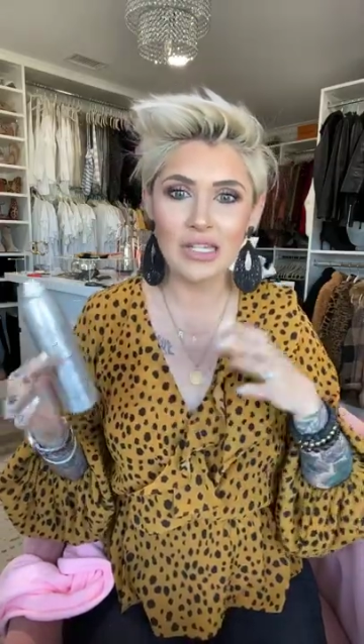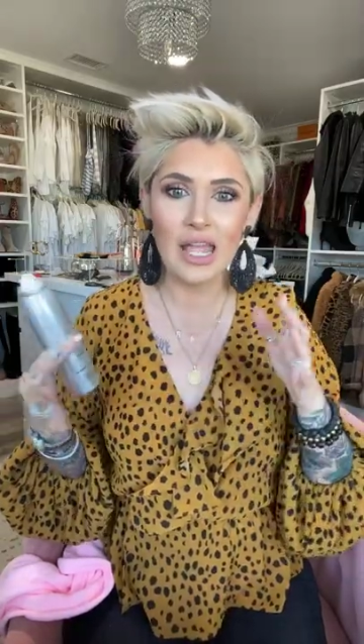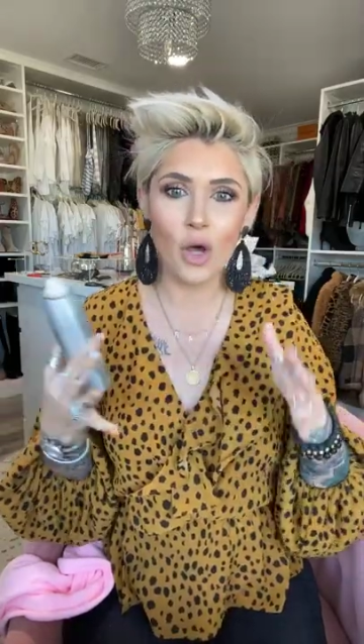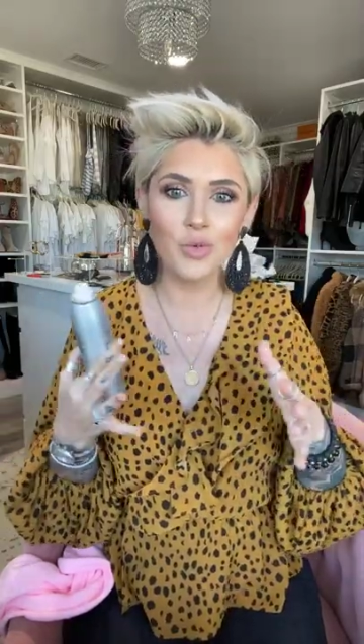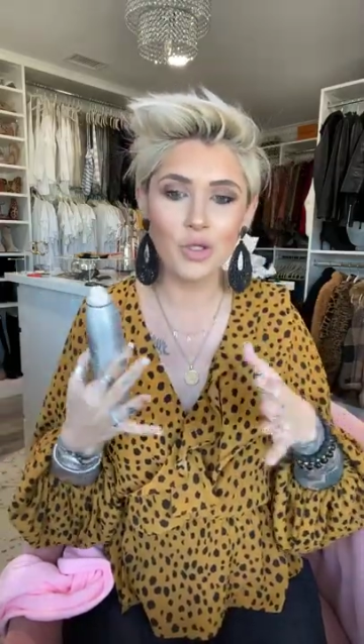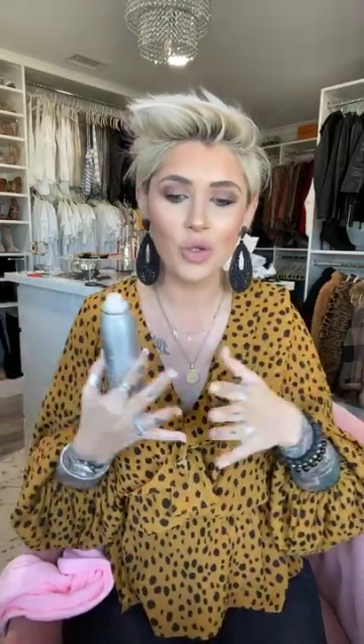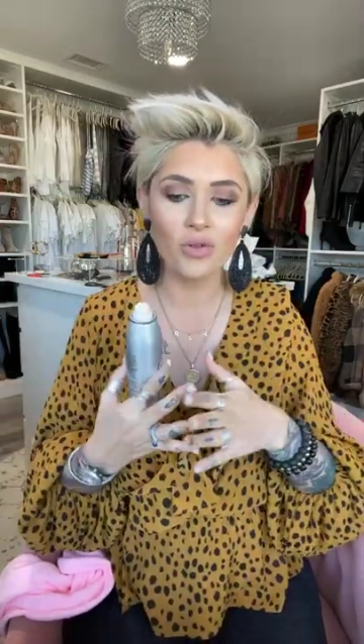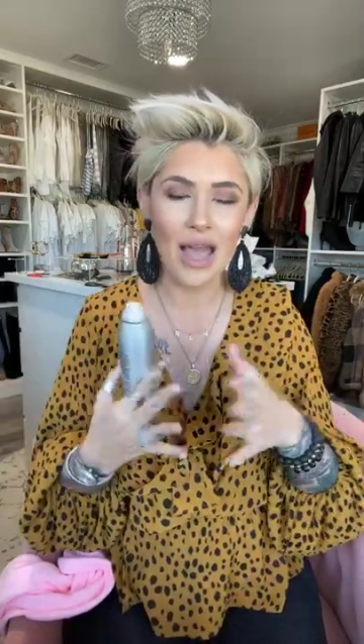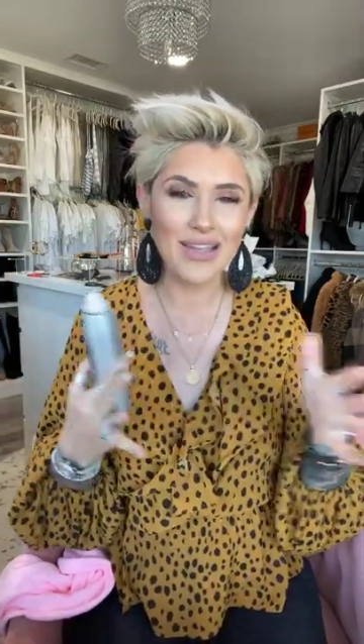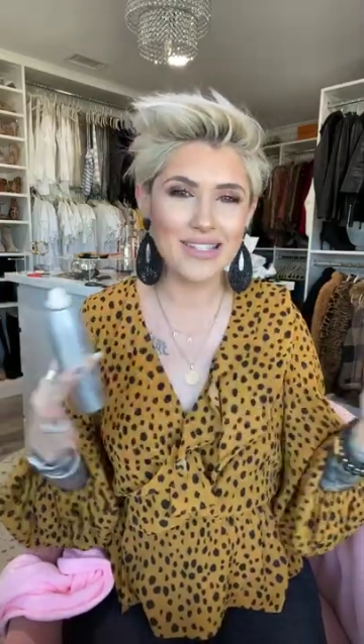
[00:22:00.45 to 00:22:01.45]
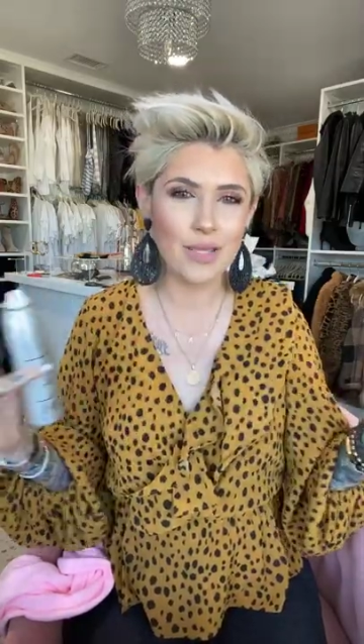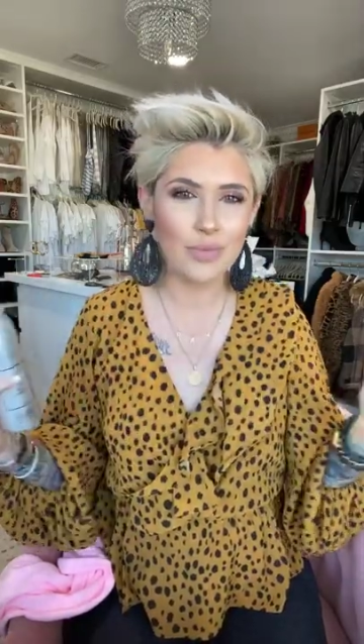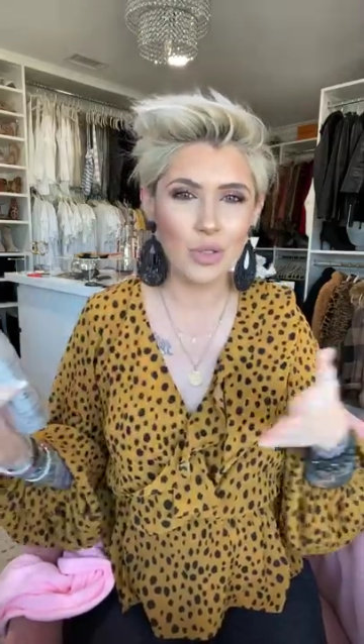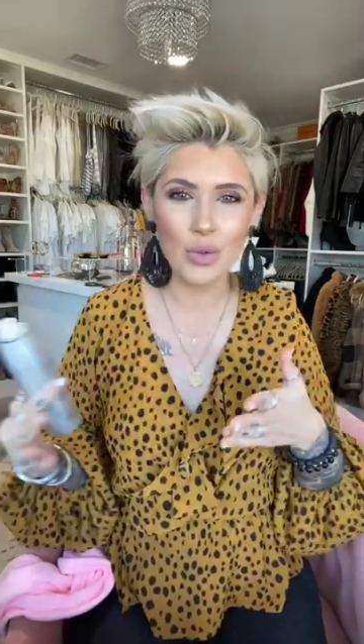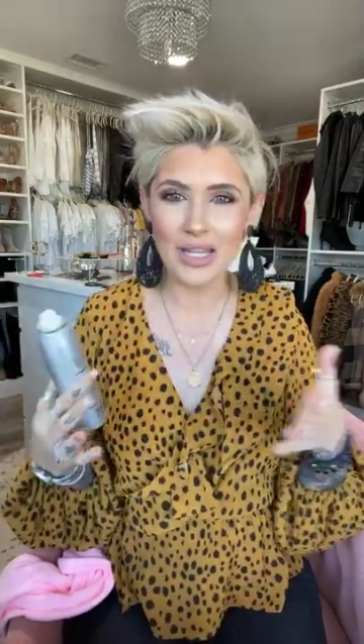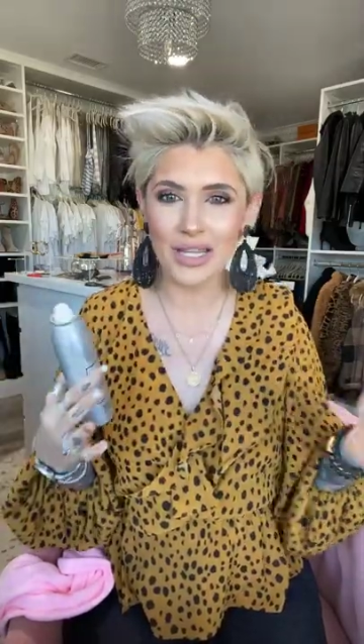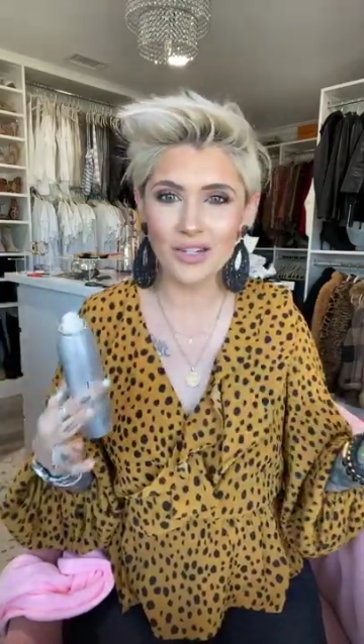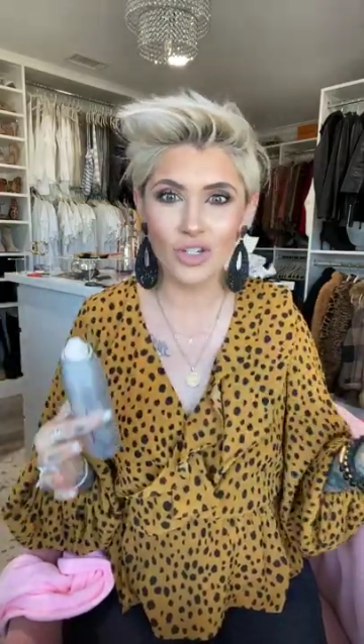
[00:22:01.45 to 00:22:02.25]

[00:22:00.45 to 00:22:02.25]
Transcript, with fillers: It helps you last in between